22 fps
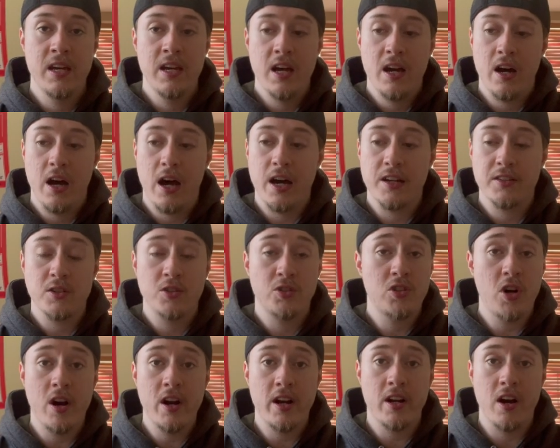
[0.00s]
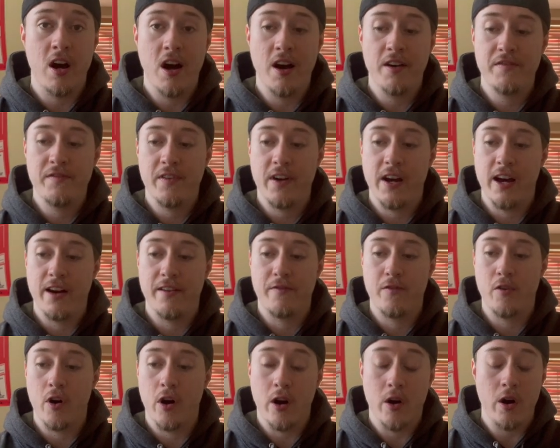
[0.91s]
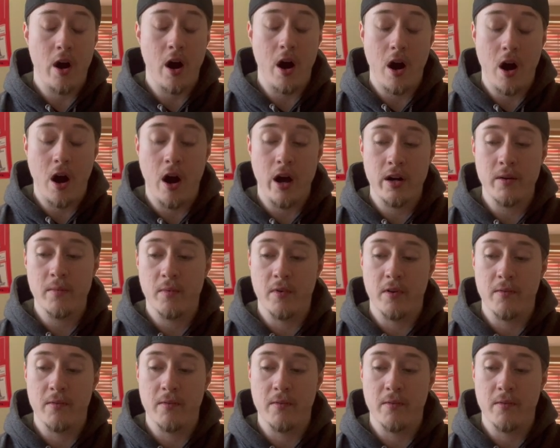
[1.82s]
So starting off, for our honorable